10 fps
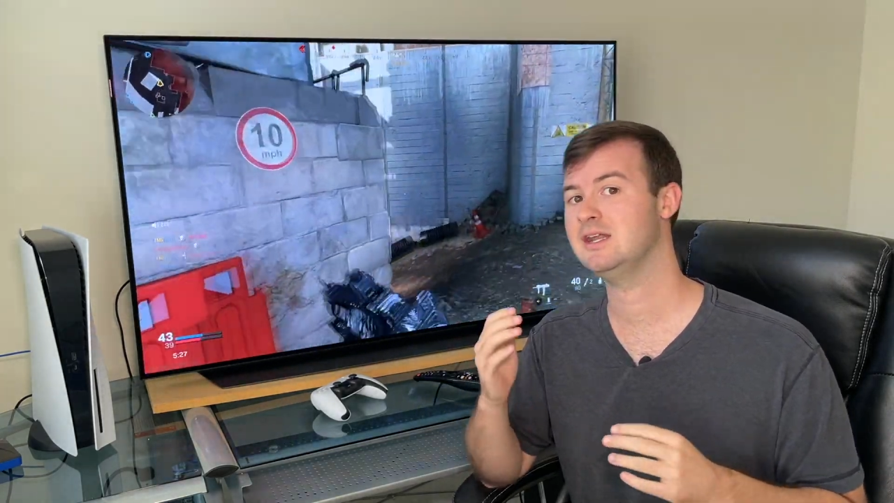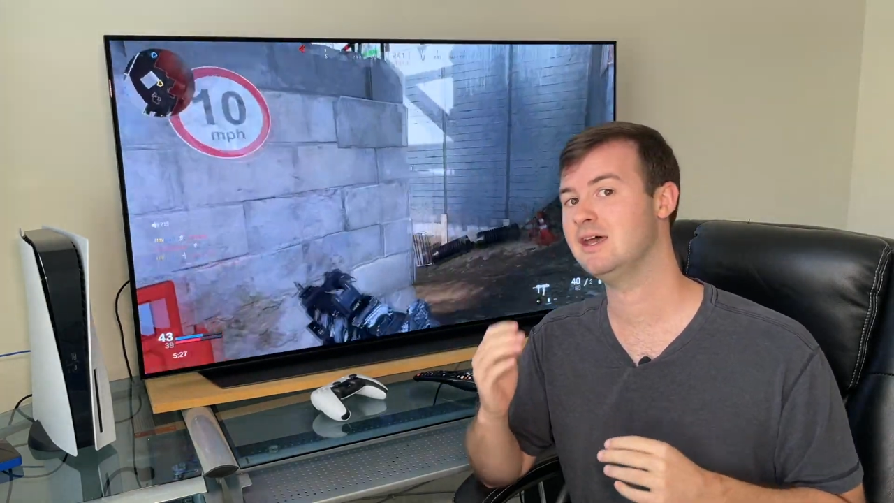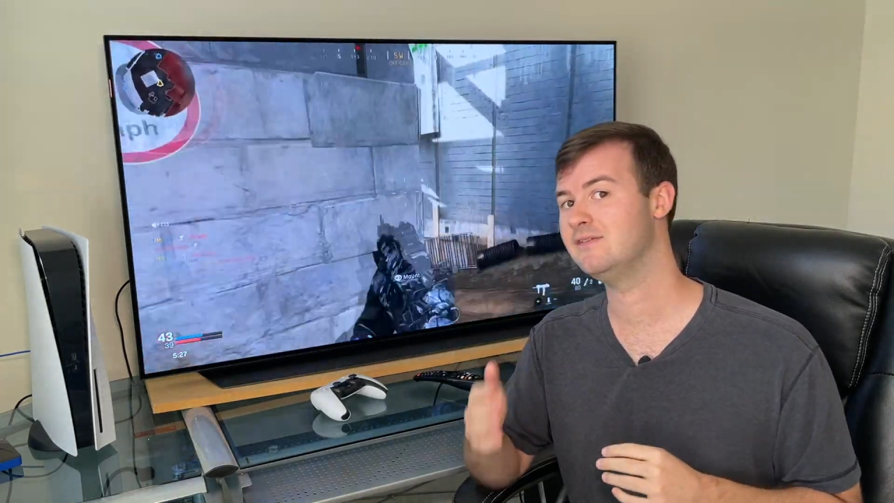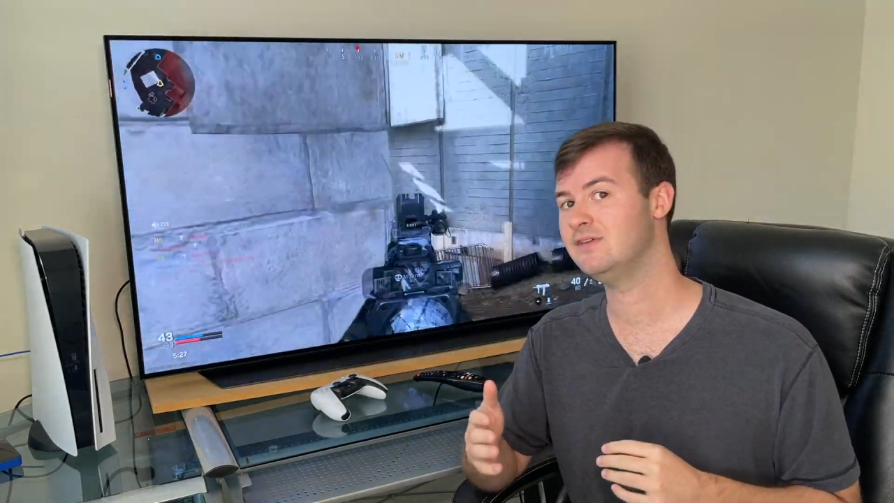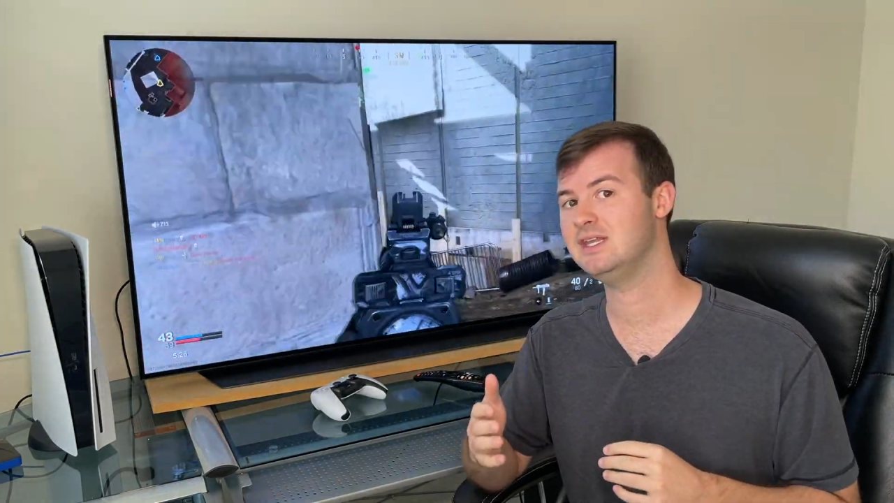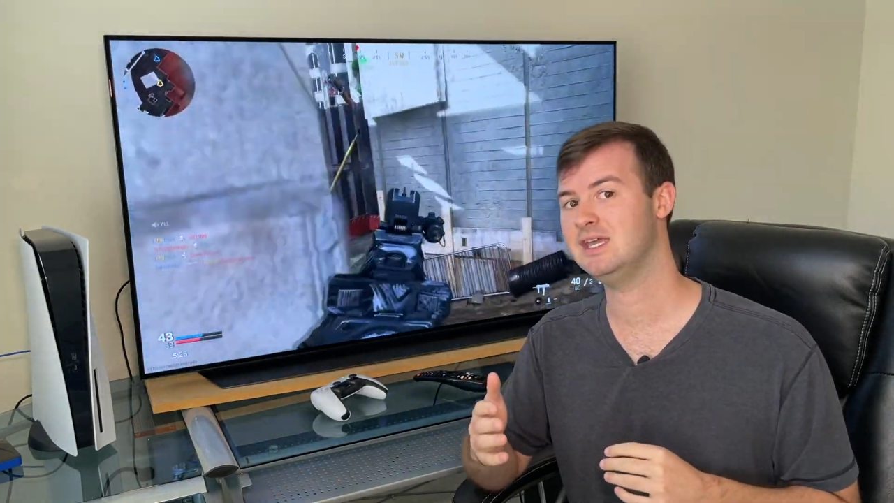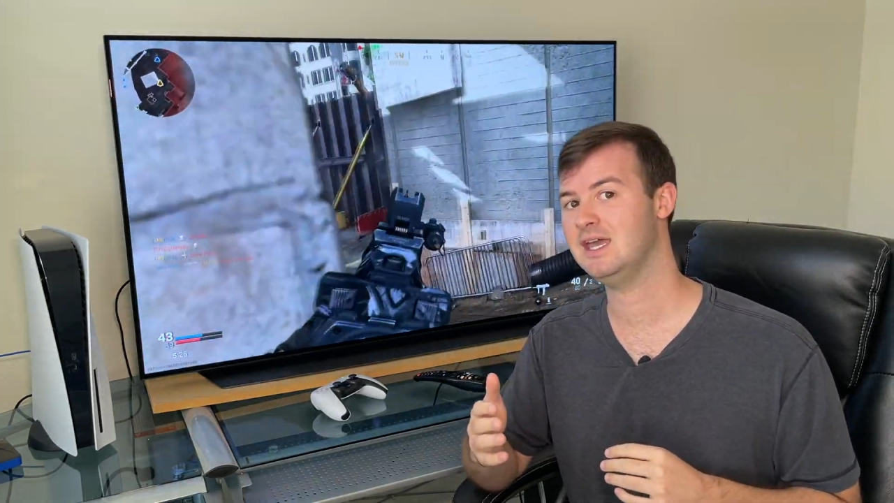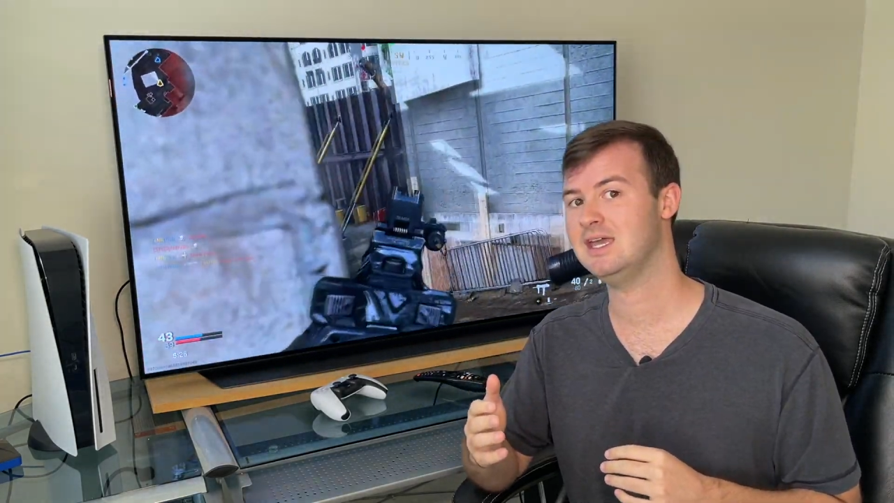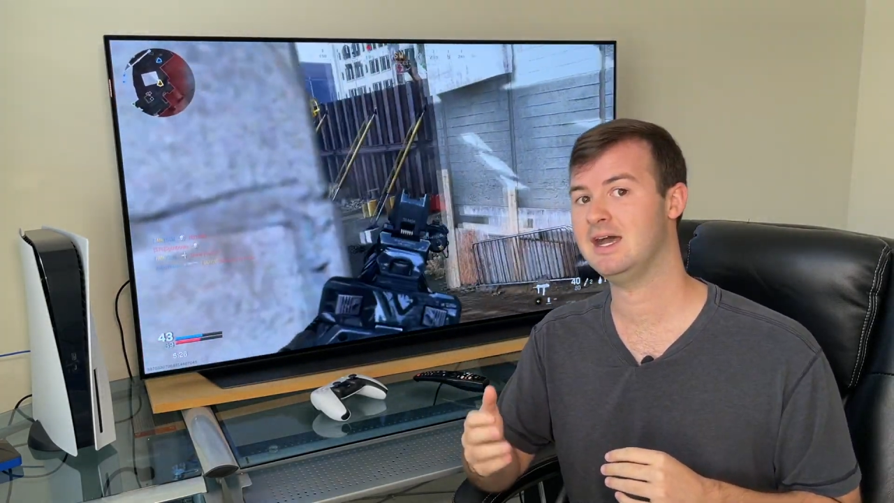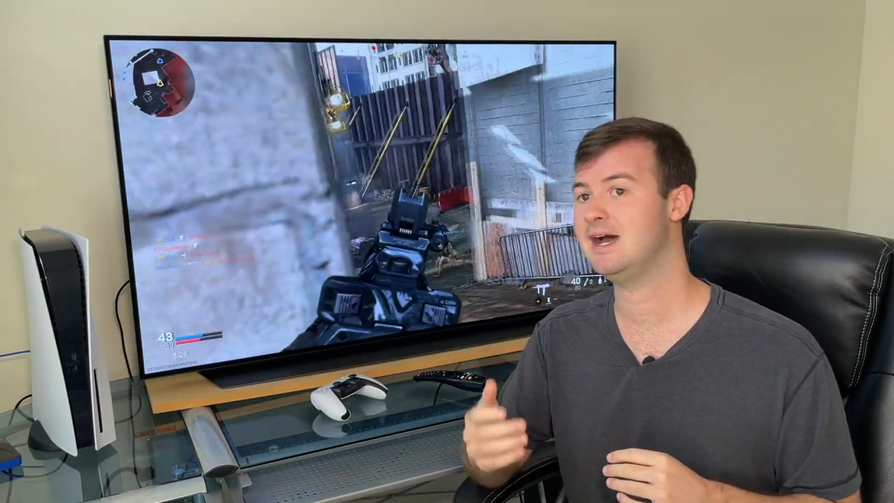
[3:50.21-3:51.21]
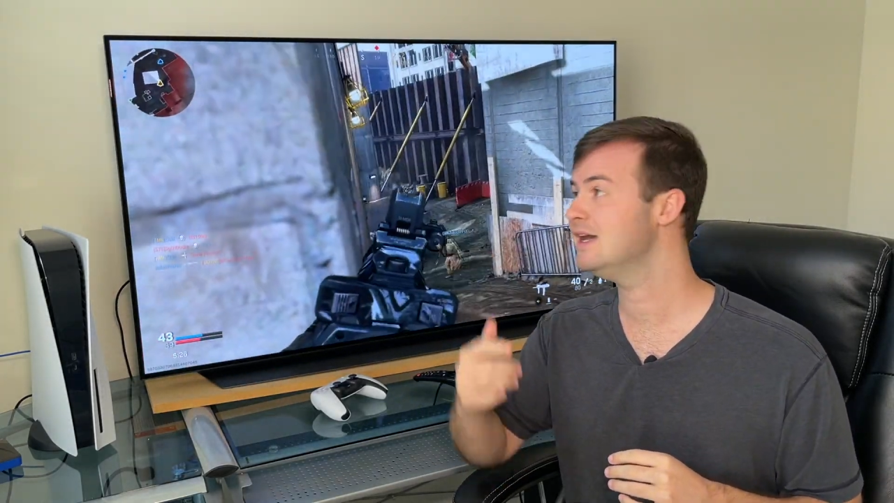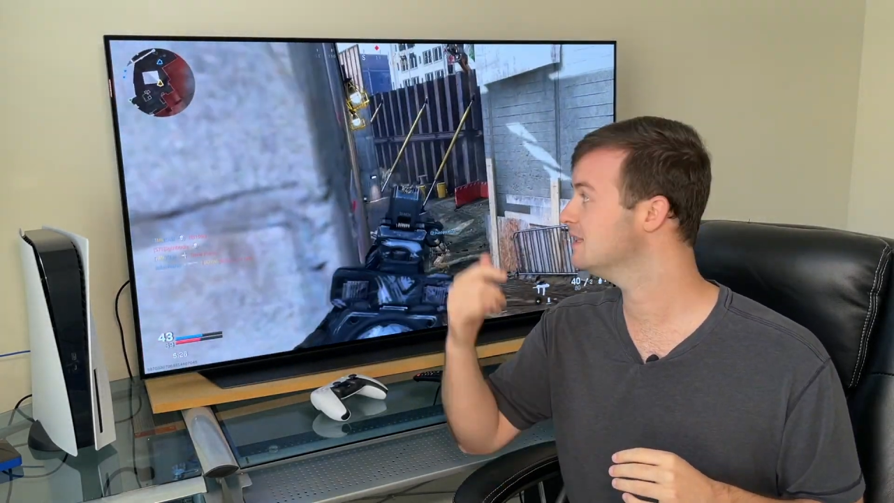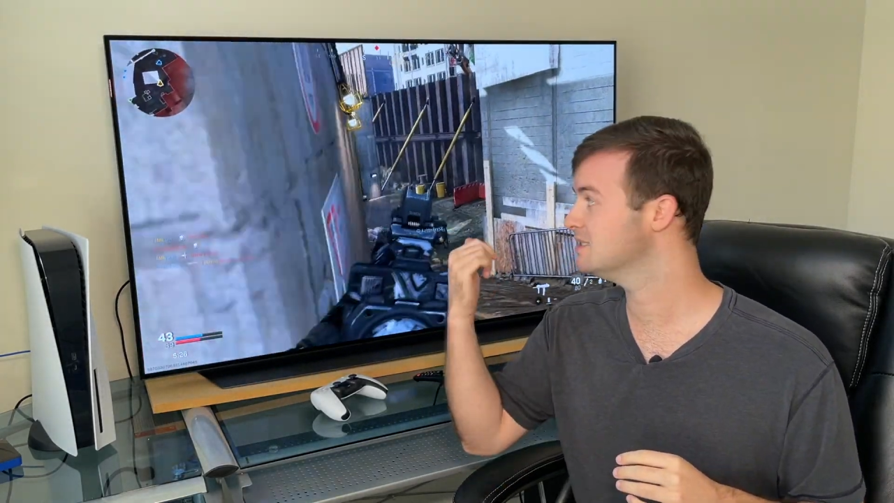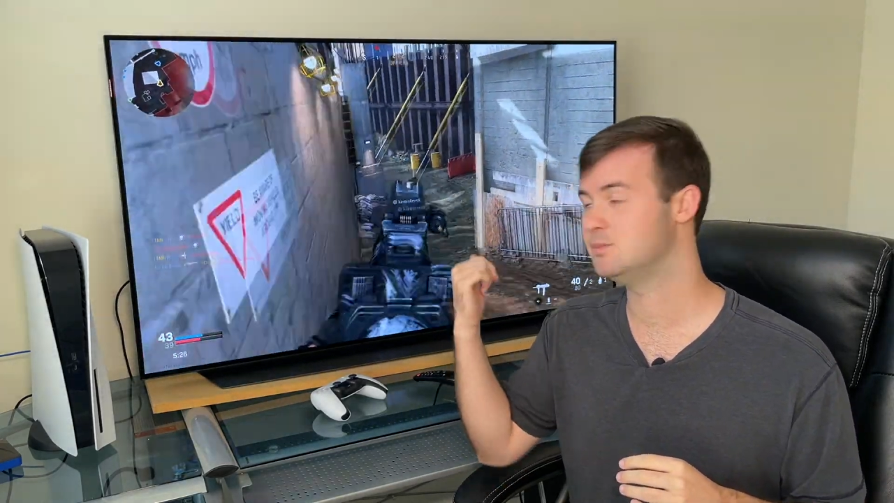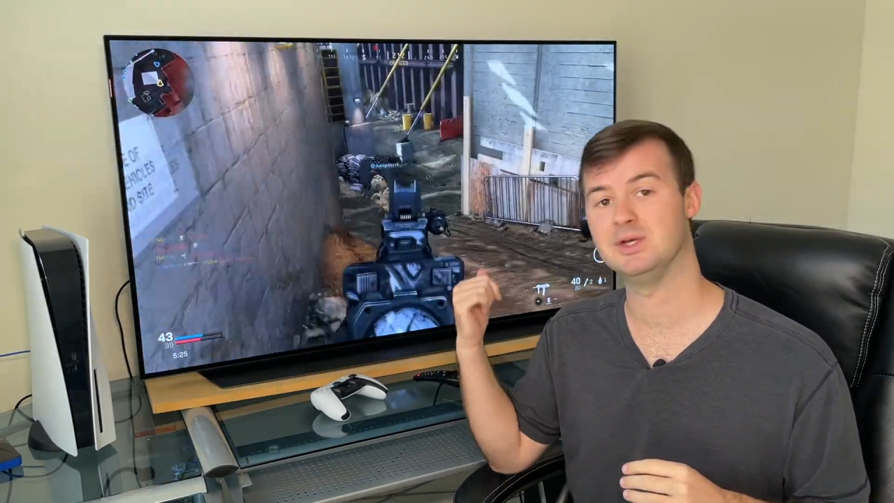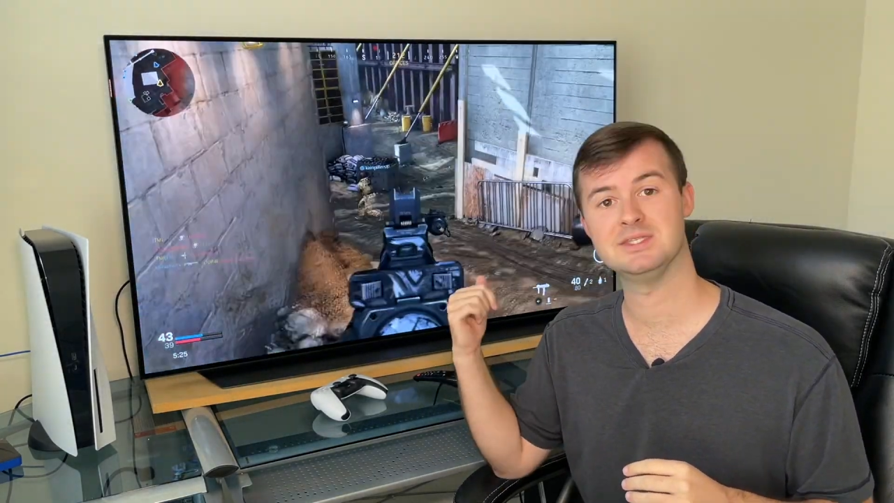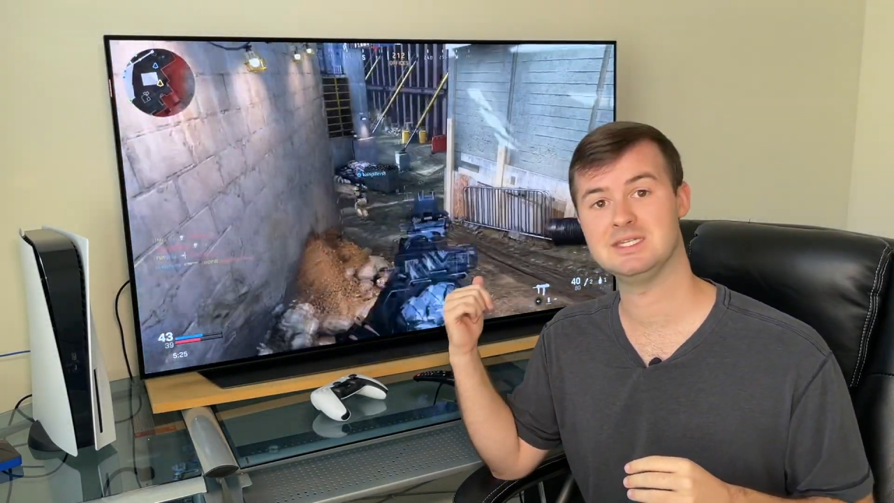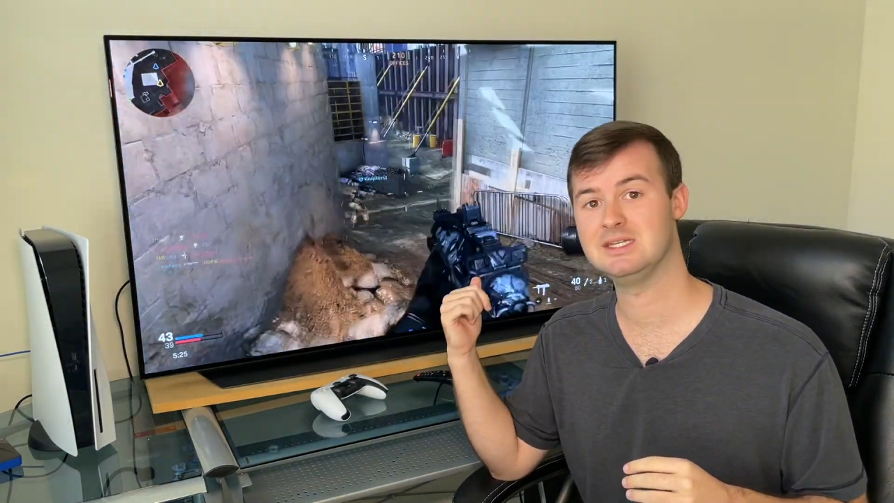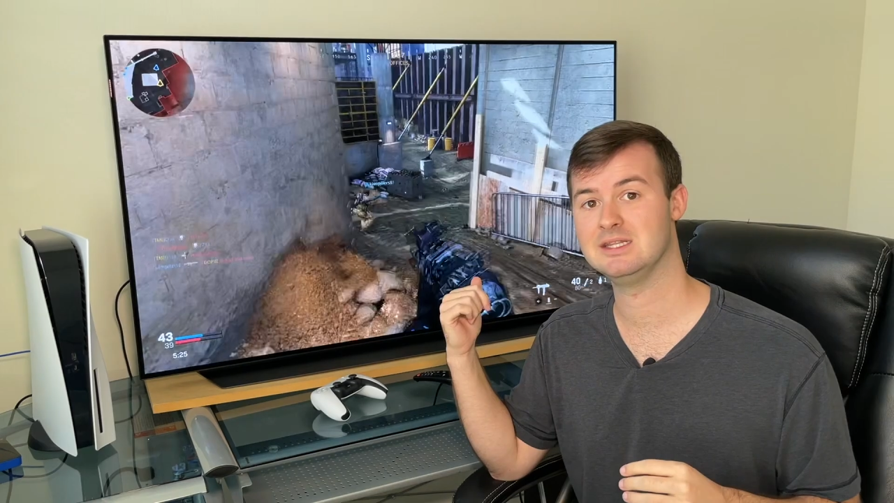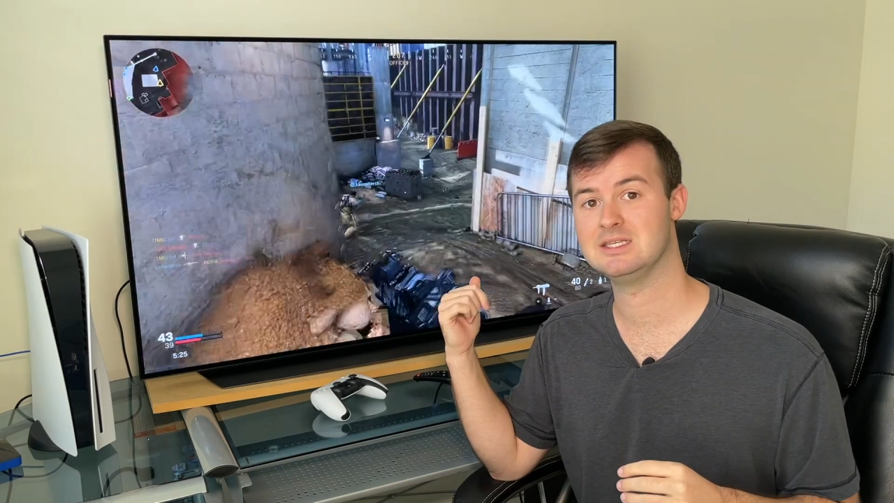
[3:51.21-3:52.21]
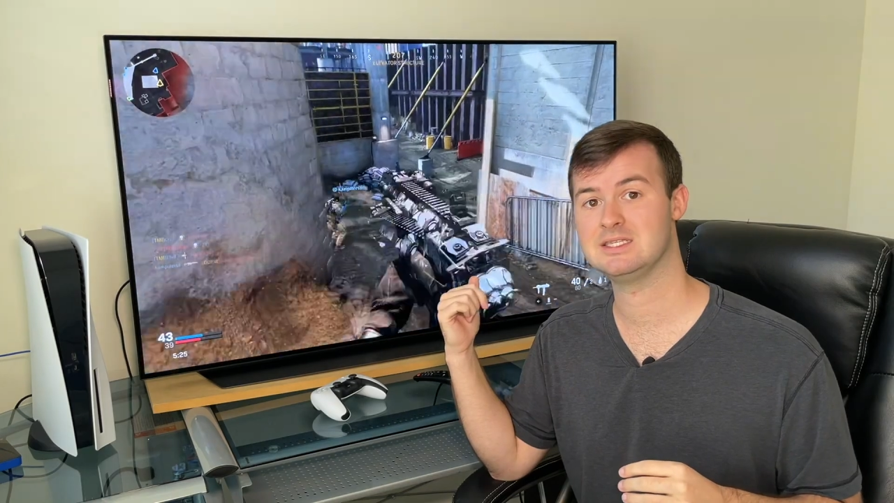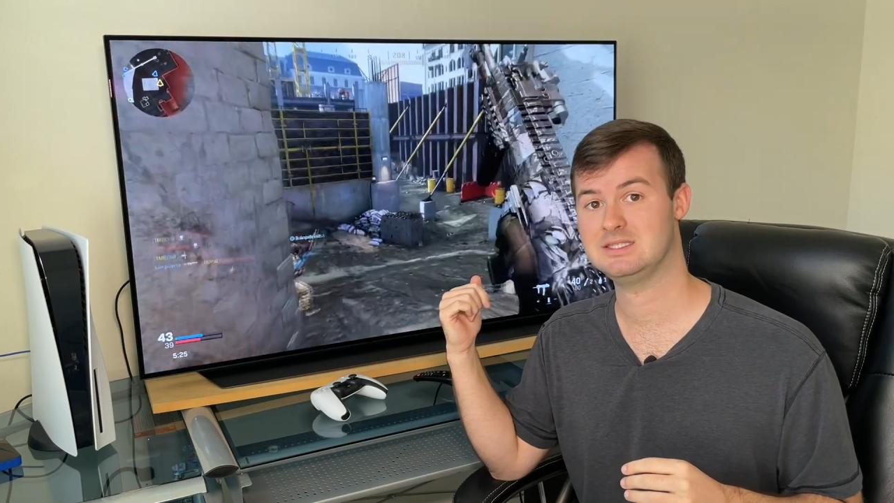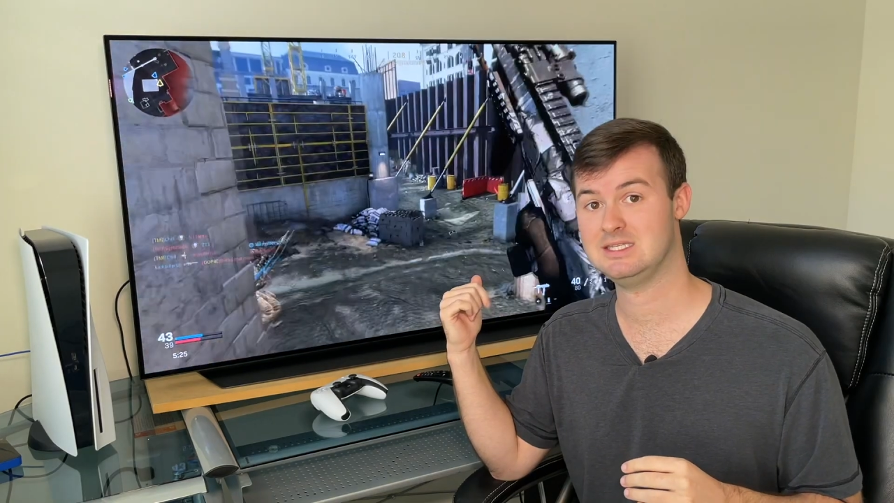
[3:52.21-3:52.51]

and NVIDIA AI that's built into this